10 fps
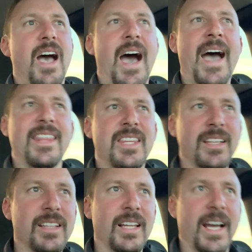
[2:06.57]
I think
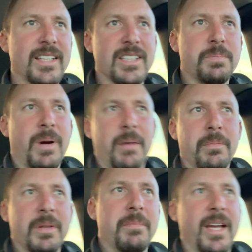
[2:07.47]
the Lexus
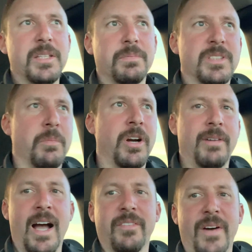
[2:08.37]
probably makes somewhere
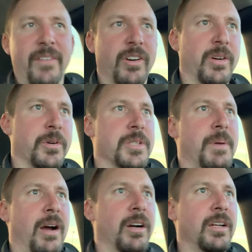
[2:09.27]
around 500
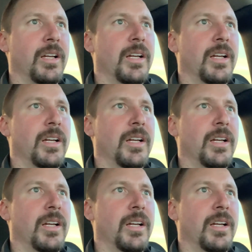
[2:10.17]
horsepower.